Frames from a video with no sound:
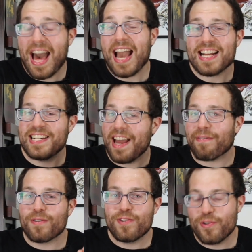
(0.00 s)
I
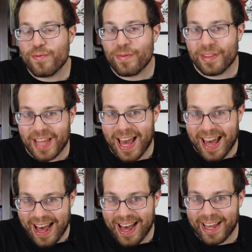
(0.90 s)
never knew that
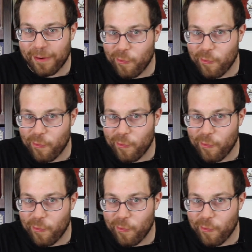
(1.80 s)
I